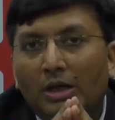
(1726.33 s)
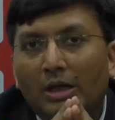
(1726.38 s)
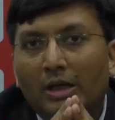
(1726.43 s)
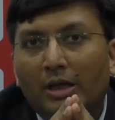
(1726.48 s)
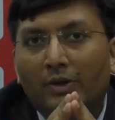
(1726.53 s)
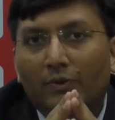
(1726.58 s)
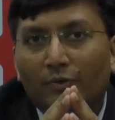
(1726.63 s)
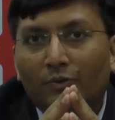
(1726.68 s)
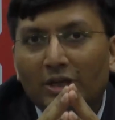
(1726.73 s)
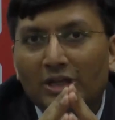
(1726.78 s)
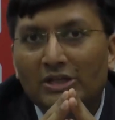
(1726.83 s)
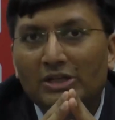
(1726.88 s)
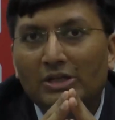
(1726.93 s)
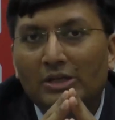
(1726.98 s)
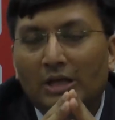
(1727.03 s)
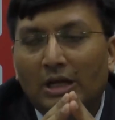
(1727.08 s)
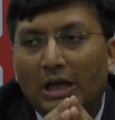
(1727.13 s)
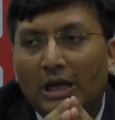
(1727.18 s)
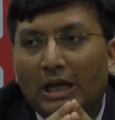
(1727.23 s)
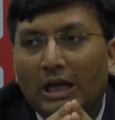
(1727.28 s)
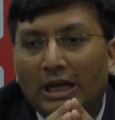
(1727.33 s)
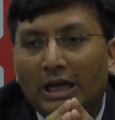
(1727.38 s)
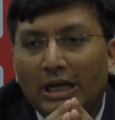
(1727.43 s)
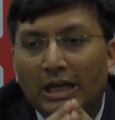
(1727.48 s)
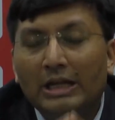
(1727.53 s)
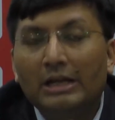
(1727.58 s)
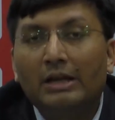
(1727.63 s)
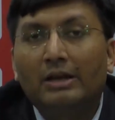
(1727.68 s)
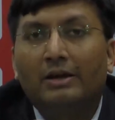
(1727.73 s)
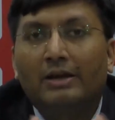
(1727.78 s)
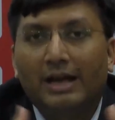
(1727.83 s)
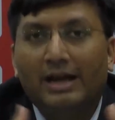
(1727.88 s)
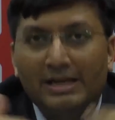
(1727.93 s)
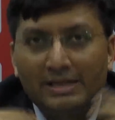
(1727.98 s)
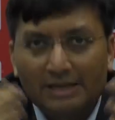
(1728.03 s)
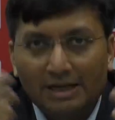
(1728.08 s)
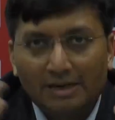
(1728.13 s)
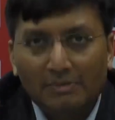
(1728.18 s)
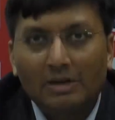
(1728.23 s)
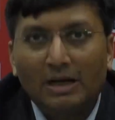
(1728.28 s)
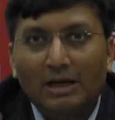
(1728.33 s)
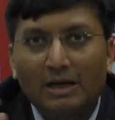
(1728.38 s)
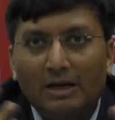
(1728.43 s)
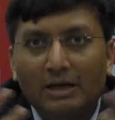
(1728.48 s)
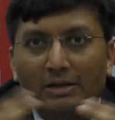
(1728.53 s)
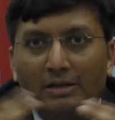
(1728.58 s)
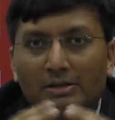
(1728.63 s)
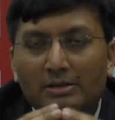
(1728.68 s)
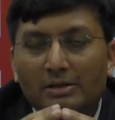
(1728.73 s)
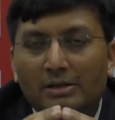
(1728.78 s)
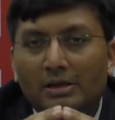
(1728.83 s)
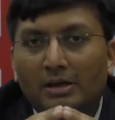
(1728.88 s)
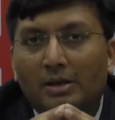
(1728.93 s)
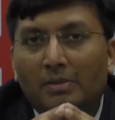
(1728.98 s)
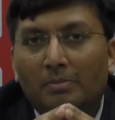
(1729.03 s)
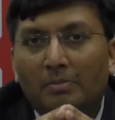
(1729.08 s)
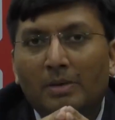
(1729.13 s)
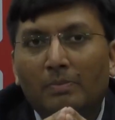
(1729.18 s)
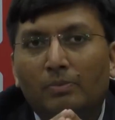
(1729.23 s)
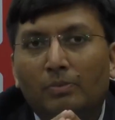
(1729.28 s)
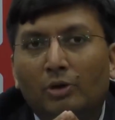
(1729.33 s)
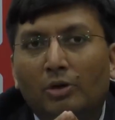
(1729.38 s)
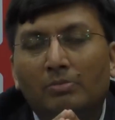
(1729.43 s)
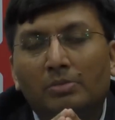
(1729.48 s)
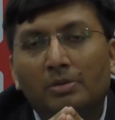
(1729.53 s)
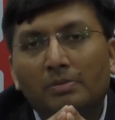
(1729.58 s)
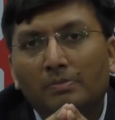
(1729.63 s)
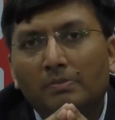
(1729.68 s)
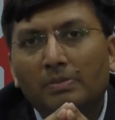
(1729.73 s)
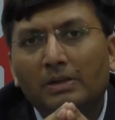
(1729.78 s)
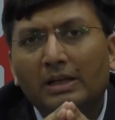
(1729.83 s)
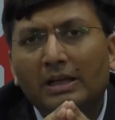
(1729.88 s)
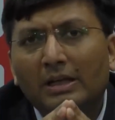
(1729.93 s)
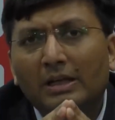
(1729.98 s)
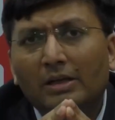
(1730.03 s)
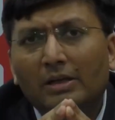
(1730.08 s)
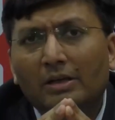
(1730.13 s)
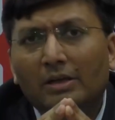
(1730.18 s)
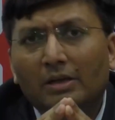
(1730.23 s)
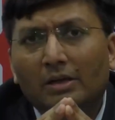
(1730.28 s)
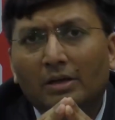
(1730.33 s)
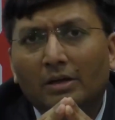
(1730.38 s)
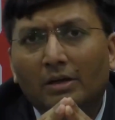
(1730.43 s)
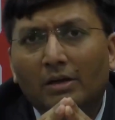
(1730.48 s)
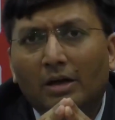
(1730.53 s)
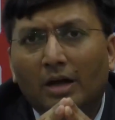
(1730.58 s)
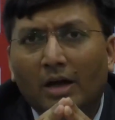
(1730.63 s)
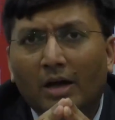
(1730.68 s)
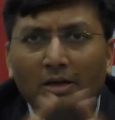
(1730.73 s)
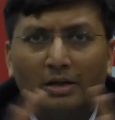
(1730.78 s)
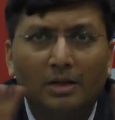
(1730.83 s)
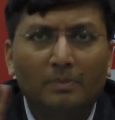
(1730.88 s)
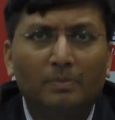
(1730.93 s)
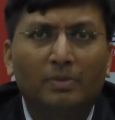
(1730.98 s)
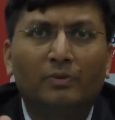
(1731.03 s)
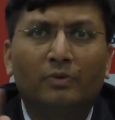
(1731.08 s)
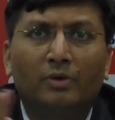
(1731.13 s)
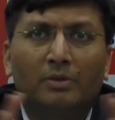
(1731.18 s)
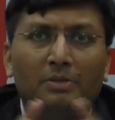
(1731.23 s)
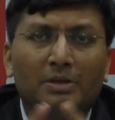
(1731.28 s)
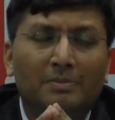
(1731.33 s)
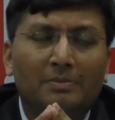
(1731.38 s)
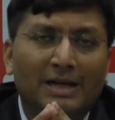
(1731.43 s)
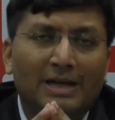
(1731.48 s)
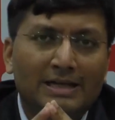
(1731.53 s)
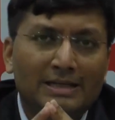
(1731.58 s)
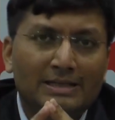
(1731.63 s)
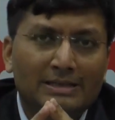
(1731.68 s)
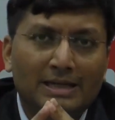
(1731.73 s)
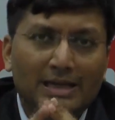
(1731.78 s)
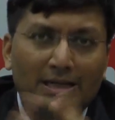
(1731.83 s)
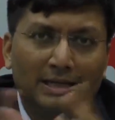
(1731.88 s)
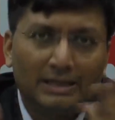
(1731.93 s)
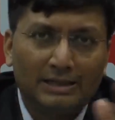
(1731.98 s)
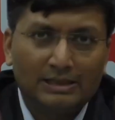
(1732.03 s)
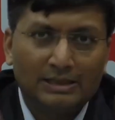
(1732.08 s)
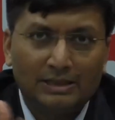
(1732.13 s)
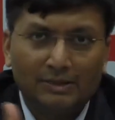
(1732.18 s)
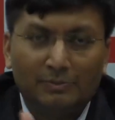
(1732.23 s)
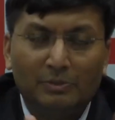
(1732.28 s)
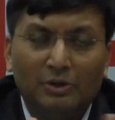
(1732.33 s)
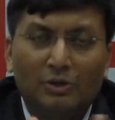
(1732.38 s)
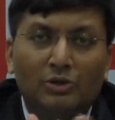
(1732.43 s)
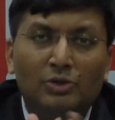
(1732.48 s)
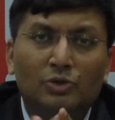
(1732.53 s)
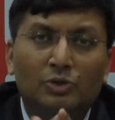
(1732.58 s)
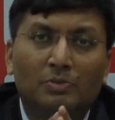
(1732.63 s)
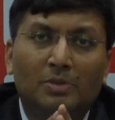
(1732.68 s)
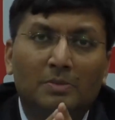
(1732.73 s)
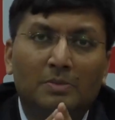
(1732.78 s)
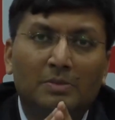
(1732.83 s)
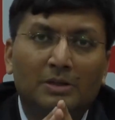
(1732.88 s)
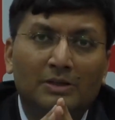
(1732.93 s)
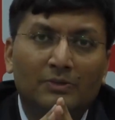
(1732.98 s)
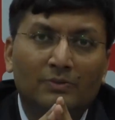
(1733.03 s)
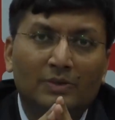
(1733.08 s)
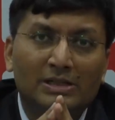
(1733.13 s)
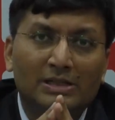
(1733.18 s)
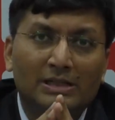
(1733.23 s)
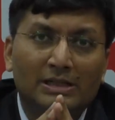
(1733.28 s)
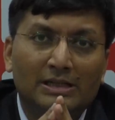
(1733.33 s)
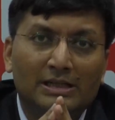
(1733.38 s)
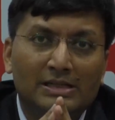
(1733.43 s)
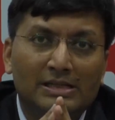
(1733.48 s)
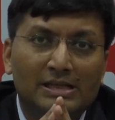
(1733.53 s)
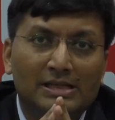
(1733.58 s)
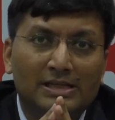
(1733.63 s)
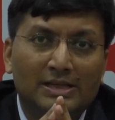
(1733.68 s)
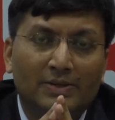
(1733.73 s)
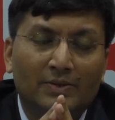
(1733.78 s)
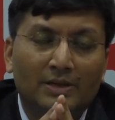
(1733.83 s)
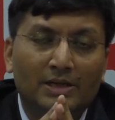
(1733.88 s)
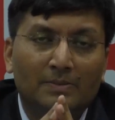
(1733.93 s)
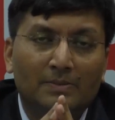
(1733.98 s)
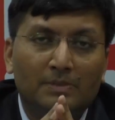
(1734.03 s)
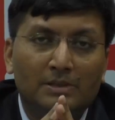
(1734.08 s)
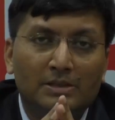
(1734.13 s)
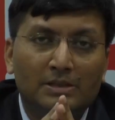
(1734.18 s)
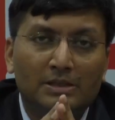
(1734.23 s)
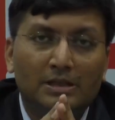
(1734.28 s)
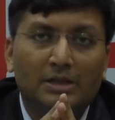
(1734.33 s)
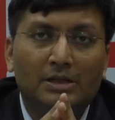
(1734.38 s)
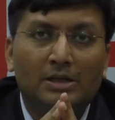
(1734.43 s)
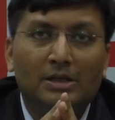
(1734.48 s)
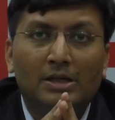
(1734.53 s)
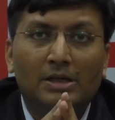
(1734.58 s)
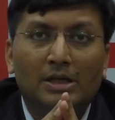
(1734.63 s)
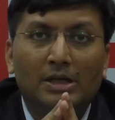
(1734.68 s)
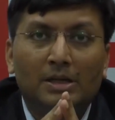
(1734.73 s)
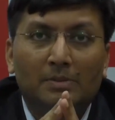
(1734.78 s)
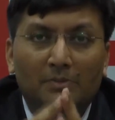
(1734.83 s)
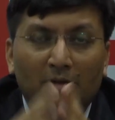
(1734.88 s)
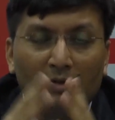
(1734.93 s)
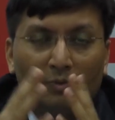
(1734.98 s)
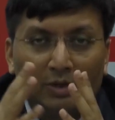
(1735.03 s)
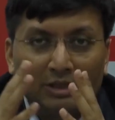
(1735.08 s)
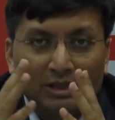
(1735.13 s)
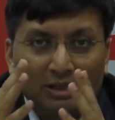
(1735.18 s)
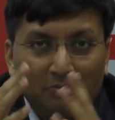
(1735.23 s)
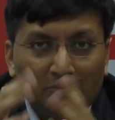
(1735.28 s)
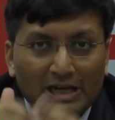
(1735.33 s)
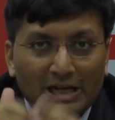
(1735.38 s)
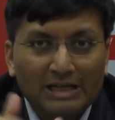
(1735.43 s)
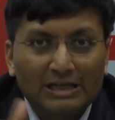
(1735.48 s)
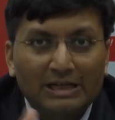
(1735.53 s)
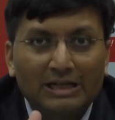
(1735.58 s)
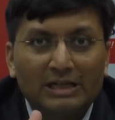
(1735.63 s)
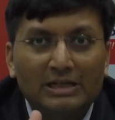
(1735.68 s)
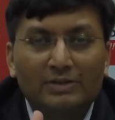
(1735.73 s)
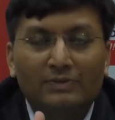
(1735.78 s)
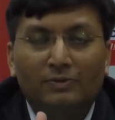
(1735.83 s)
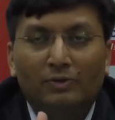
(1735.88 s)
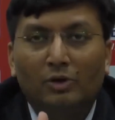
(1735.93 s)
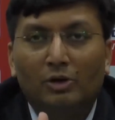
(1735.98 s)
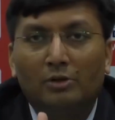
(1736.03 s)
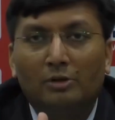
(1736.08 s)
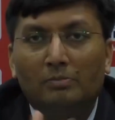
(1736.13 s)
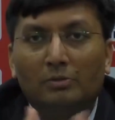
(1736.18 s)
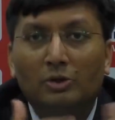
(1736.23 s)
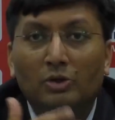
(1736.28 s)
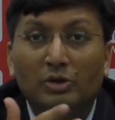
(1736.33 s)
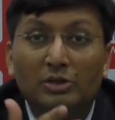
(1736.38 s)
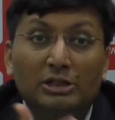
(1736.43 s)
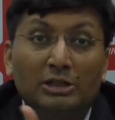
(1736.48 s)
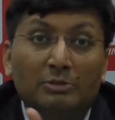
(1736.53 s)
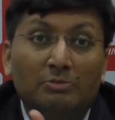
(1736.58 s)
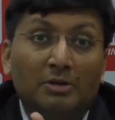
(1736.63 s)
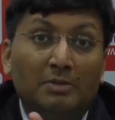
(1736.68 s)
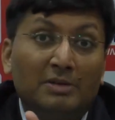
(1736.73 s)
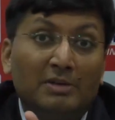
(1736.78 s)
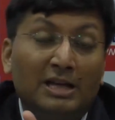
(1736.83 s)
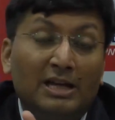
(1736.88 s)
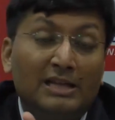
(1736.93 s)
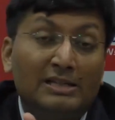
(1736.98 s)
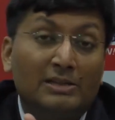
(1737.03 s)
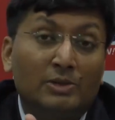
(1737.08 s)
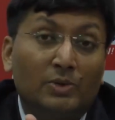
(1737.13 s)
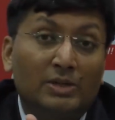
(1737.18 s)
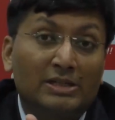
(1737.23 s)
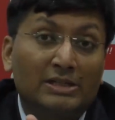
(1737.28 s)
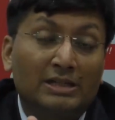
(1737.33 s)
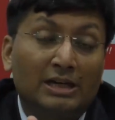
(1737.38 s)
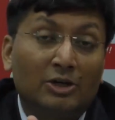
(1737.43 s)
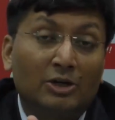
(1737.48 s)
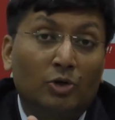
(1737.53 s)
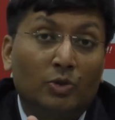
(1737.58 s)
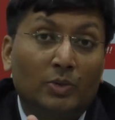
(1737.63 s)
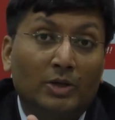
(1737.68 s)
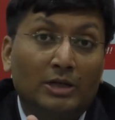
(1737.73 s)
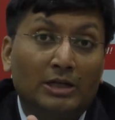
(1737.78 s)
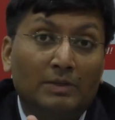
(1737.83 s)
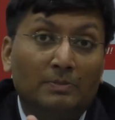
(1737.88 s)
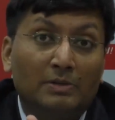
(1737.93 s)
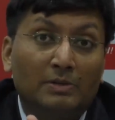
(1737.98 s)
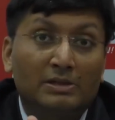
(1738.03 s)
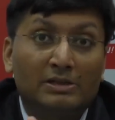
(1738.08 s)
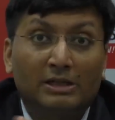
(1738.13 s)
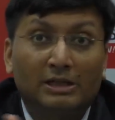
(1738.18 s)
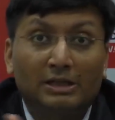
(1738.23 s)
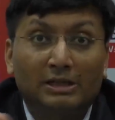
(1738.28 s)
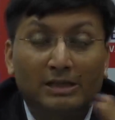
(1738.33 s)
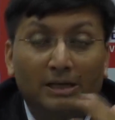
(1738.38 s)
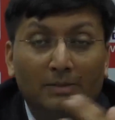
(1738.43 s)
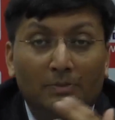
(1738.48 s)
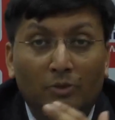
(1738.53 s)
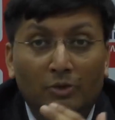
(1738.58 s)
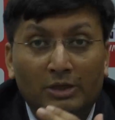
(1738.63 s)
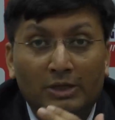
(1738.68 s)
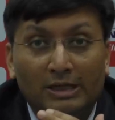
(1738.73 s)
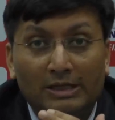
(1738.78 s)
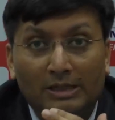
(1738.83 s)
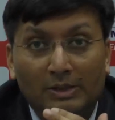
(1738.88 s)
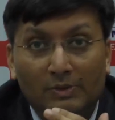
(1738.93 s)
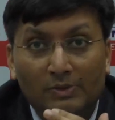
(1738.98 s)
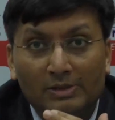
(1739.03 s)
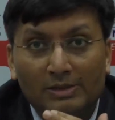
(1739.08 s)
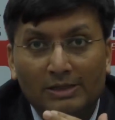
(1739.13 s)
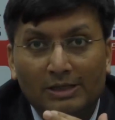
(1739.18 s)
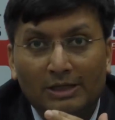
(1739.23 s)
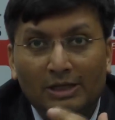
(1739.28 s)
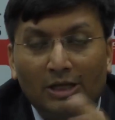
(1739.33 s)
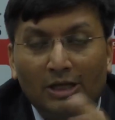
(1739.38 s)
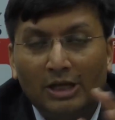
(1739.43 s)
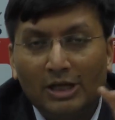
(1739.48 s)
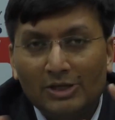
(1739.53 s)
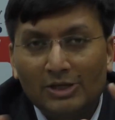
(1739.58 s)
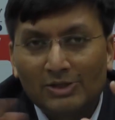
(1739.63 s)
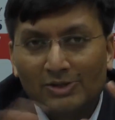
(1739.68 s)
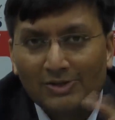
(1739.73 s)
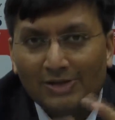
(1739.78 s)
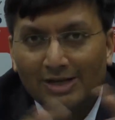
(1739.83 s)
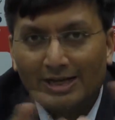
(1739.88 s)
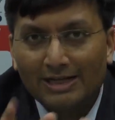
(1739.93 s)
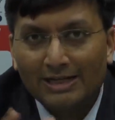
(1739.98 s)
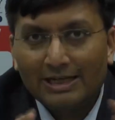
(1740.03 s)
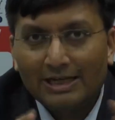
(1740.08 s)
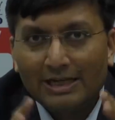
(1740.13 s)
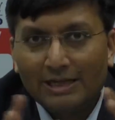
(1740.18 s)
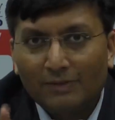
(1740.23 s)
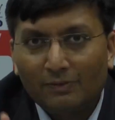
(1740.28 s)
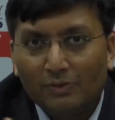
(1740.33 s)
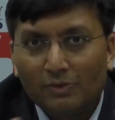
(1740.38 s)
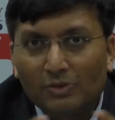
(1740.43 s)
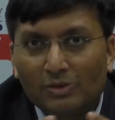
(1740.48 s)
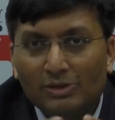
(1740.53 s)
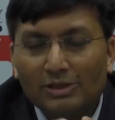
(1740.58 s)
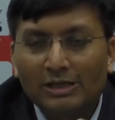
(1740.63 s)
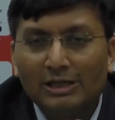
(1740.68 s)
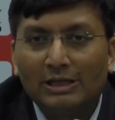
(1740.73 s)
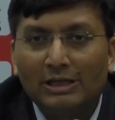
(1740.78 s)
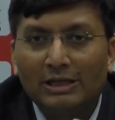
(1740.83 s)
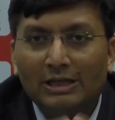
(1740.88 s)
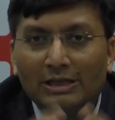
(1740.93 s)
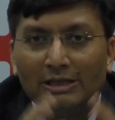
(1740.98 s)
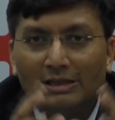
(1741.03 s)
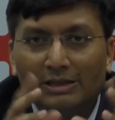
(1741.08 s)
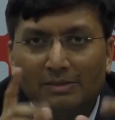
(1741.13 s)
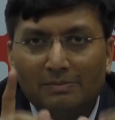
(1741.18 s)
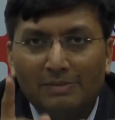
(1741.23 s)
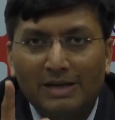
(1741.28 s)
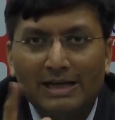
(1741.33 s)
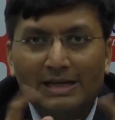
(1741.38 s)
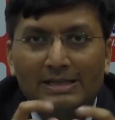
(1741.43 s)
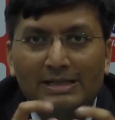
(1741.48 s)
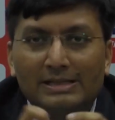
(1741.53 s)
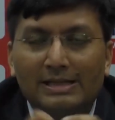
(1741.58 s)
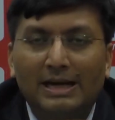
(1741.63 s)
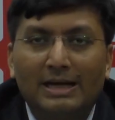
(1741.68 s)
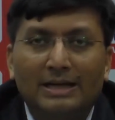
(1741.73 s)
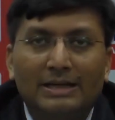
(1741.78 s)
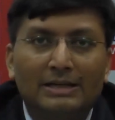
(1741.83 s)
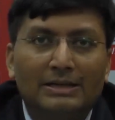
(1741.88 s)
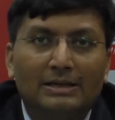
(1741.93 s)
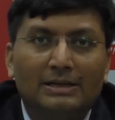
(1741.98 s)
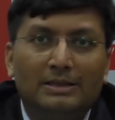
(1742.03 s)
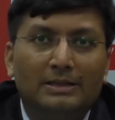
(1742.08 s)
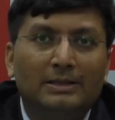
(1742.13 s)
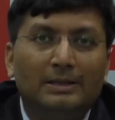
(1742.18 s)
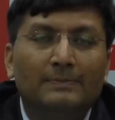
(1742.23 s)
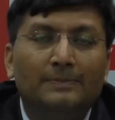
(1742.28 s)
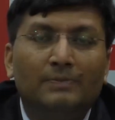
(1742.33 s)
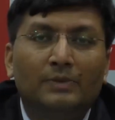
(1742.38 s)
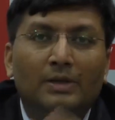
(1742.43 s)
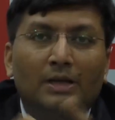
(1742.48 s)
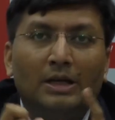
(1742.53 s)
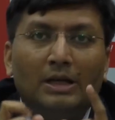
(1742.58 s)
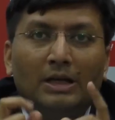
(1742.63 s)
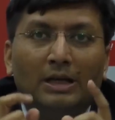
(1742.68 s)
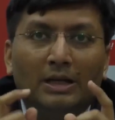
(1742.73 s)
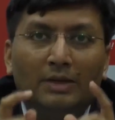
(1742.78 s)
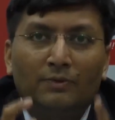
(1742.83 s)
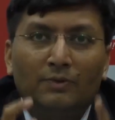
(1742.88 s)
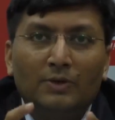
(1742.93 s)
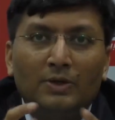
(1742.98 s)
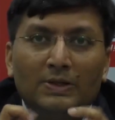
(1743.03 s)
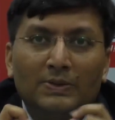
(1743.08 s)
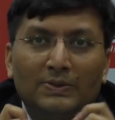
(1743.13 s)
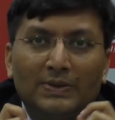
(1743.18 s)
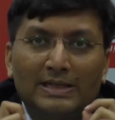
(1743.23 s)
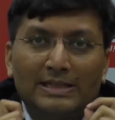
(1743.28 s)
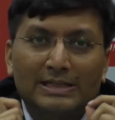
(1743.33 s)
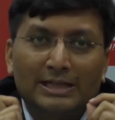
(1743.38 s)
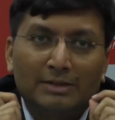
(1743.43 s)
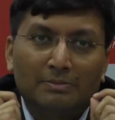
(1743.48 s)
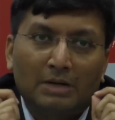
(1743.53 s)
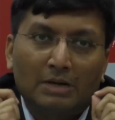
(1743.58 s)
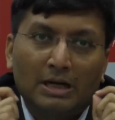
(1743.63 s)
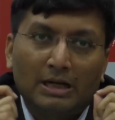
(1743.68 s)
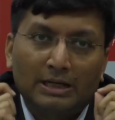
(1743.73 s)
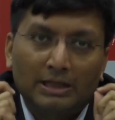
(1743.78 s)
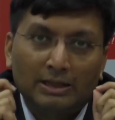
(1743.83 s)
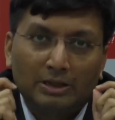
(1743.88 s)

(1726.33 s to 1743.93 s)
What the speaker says: which in rising markets may probably underperform the balance category because you may be invested less than 70%. But when the markets fall, because it may be as low as 10 or 20%, it can protect downside. So net net, if you see in the balance category, if you invest at market